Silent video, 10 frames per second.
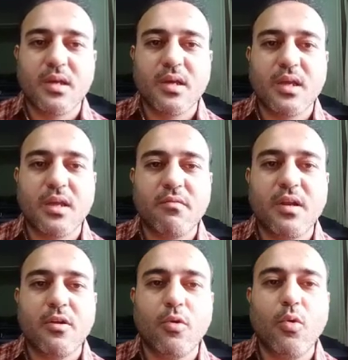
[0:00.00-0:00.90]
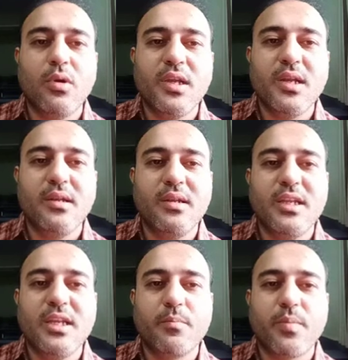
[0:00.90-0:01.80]
He will only
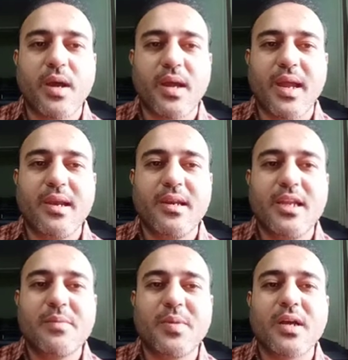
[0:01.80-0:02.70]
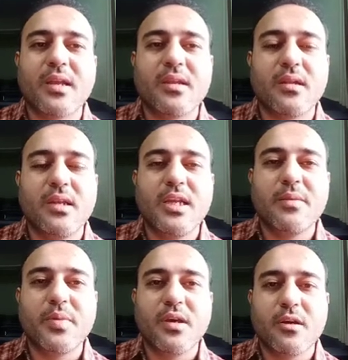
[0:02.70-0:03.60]
leap and leap again. Leap
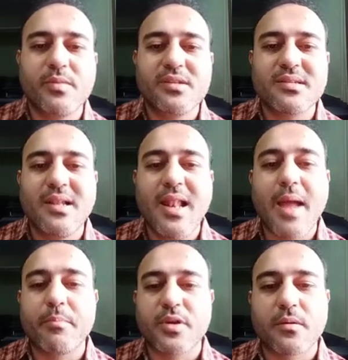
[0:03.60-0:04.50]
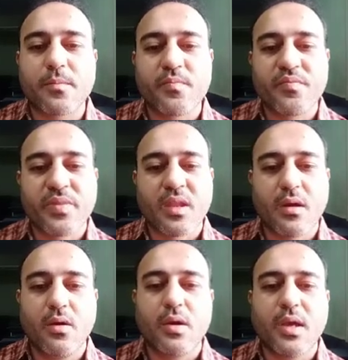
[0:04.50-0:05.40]
here means leapt.
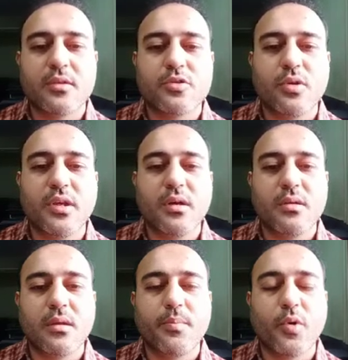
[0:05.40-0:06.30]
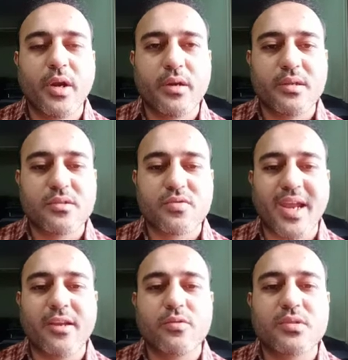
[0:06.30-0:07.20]
Okay, so here the poet is
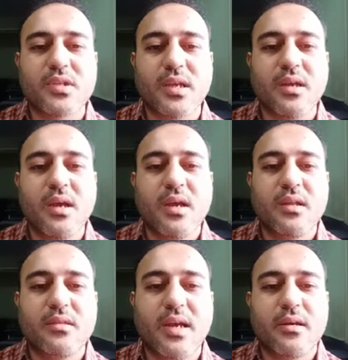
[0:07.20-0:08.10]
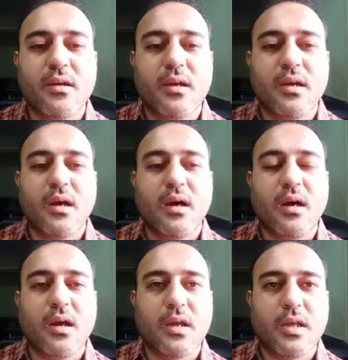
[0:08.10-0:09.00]
trying to say that
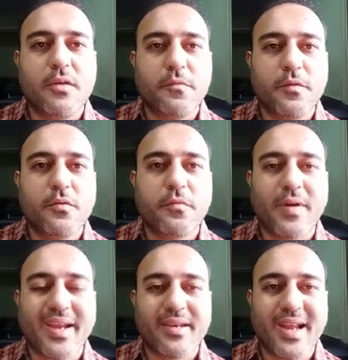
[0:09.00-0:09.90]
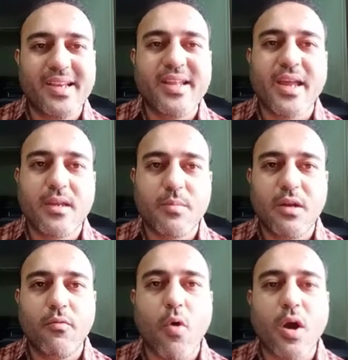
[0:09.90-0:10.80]
if you find any animal
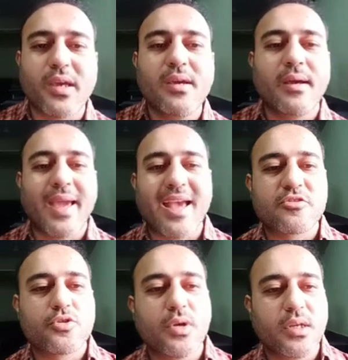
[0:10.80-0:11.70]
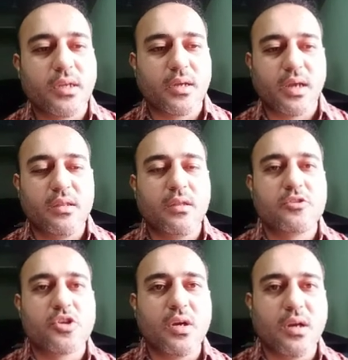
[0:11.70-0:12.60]
walking casually in the
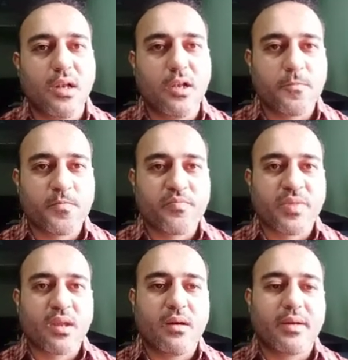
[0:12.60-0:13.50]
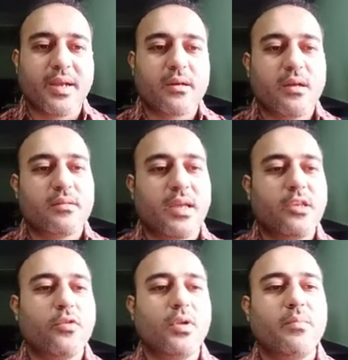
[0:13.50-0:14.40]
jungle, right, then
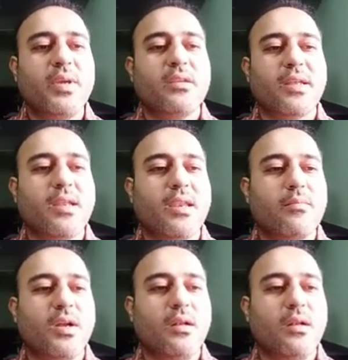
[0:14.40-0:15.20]
you will meet an animal,